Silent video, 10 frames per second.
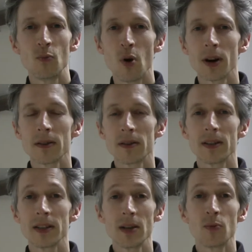
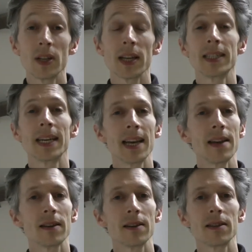when they're
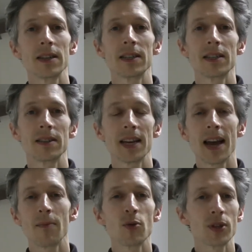together that they
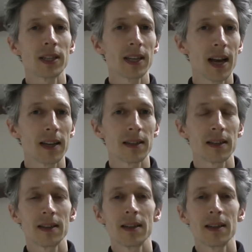have more success.